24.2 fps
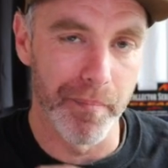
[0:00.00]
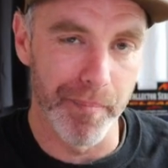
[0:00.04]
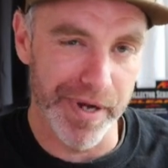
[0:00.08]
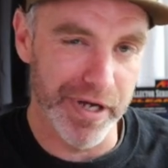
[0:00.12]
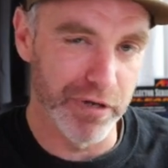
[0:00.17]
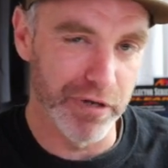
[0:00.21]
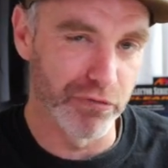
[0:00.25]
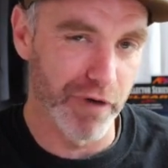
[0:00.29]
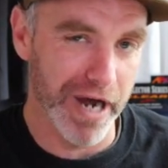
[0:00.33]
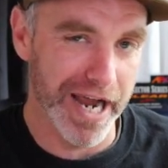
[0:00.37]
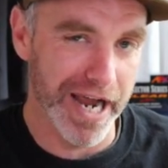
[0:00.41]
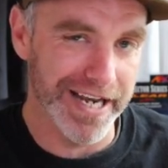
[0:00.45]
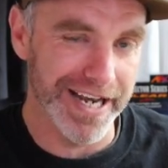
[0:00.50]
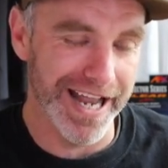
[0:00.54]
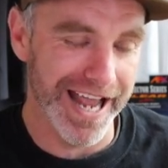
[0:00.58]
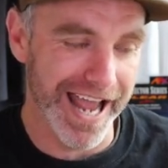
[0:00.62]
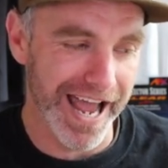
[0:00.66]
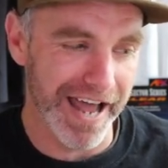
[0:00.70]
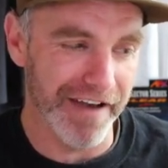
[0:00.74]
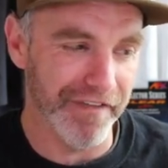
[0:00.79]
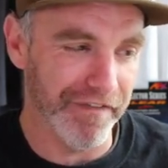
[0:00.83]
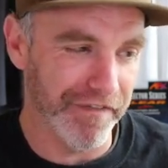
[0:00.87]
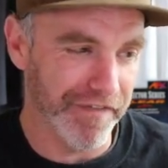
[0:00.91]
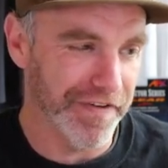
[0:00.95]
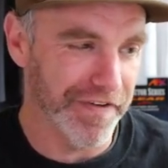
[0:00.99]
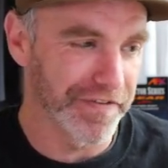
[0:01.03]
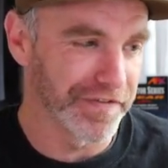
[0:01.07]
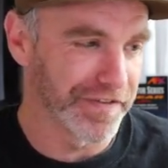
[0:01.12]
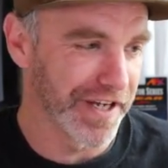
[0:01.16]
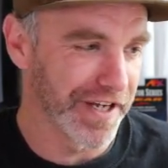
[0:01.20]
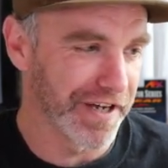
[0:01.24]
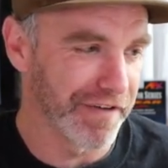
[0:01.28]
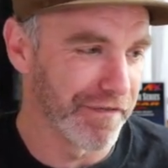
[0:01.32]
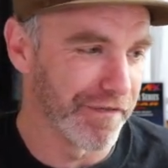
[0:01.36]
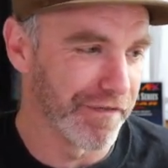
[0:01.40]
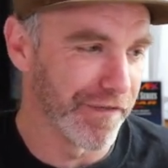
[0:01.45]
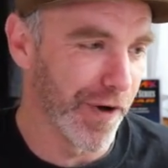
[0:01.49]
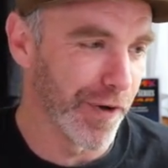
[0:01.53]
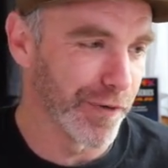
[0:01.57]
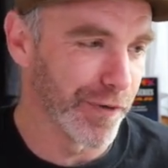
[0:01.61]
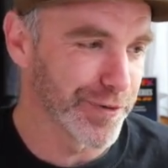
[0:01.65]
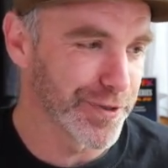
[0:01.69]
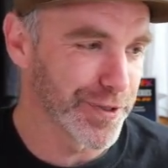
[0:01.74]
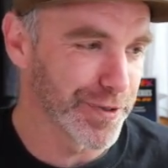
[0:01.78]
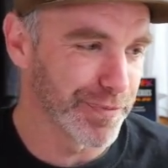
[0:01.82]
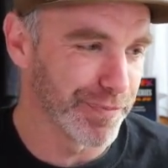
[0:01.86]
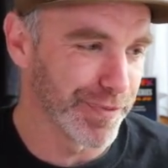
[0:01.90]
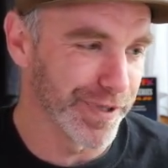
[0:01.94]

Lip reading: being ran at 15 volts.